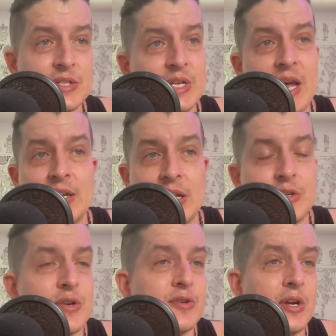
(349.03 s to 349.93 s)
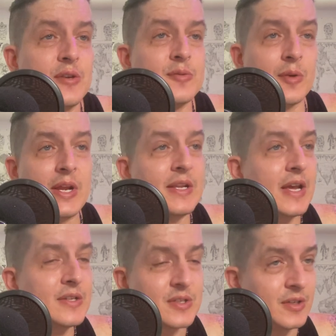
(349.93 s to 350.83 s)
she had nature trails right
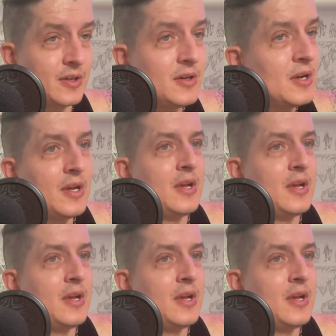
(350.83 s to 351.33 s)
next to her.